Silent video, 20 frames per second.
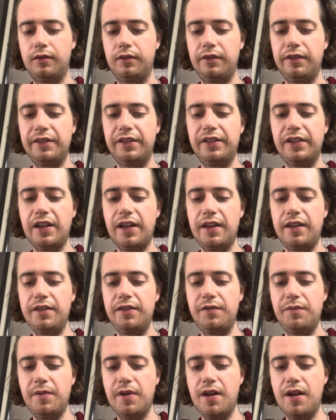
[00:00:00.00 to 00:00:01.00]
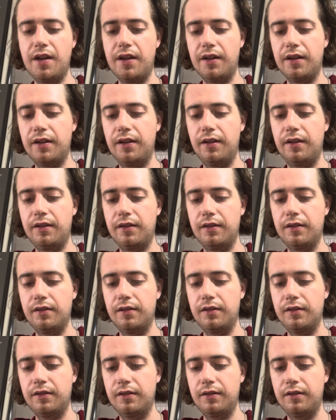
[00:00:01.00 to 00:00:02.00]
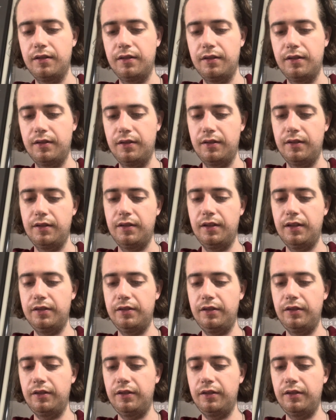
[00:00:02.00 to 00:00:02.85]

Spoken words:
the sides back. That's a